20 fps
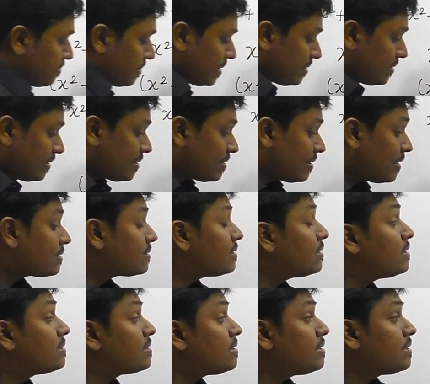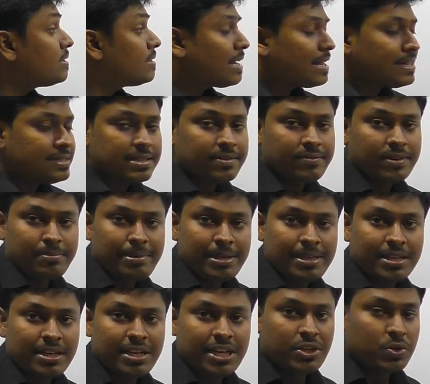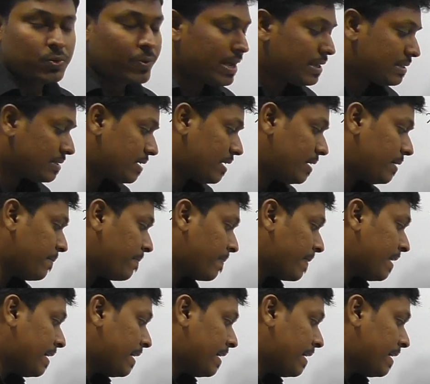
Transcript: plus 6x, the resultant answer will be 32x, right?